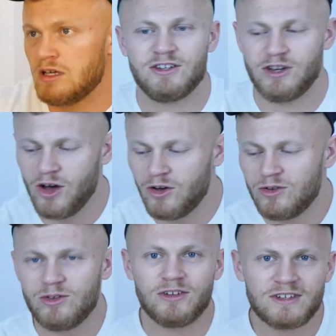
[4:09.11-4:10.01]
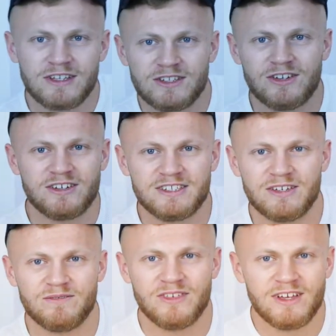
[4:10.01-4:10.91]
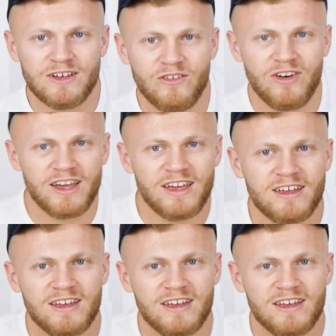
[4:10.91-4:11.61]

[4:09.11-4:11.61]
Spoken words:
Cold. It's awesome. White.